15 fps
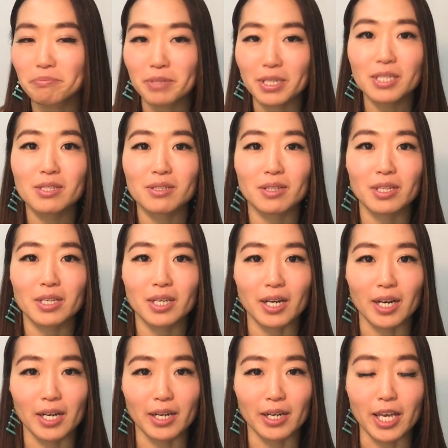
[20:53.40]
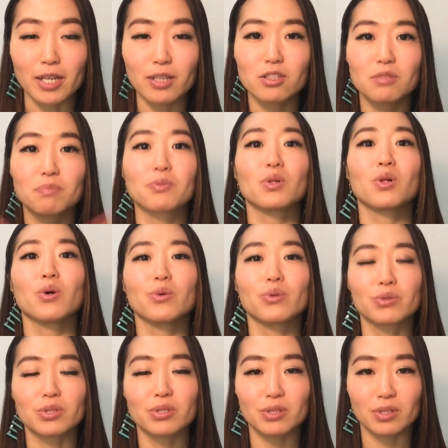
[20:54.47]
basically
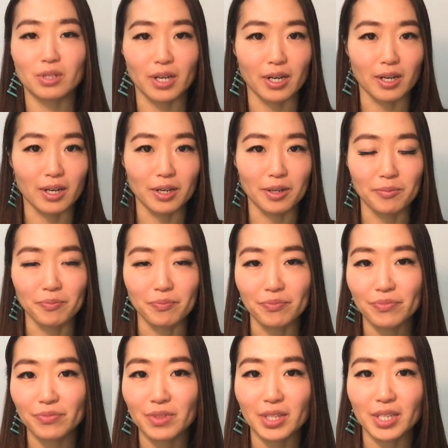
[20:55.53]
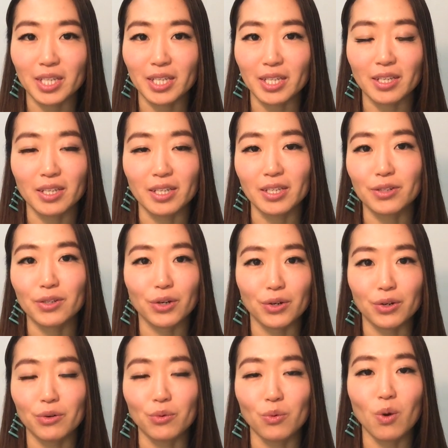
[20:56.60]
exposed in
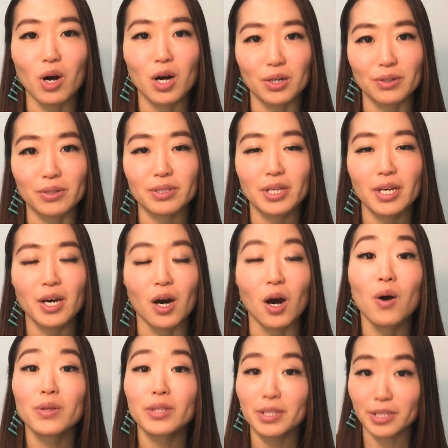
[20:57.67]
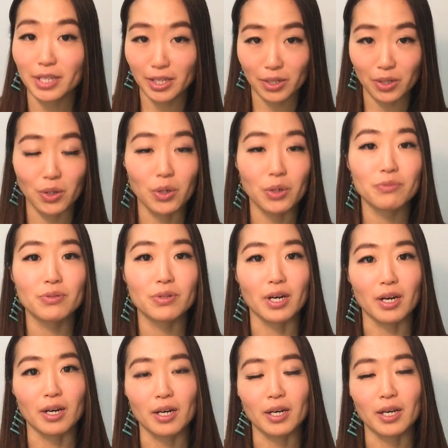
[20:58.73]
her world on the day of
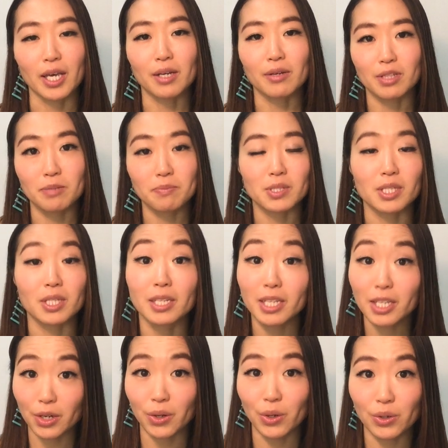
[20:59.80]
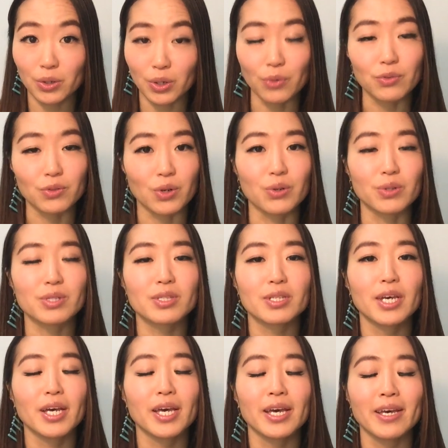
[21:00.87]
eclipse in Leo, of course.
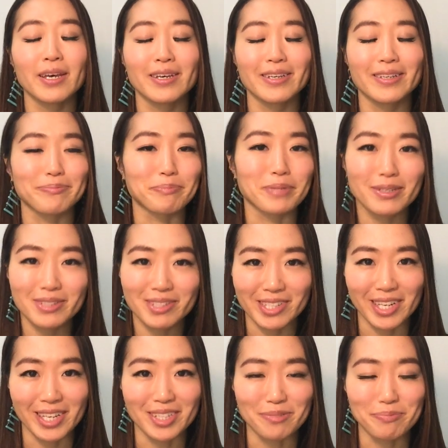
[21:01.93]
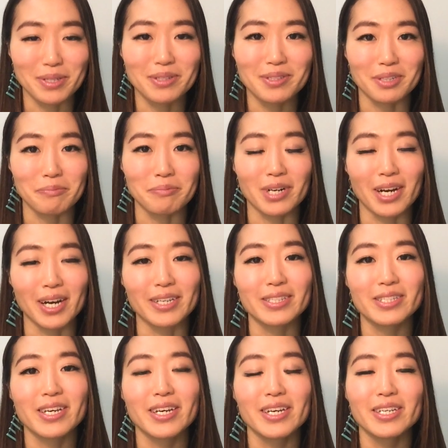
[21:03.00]
Big change, big surprise.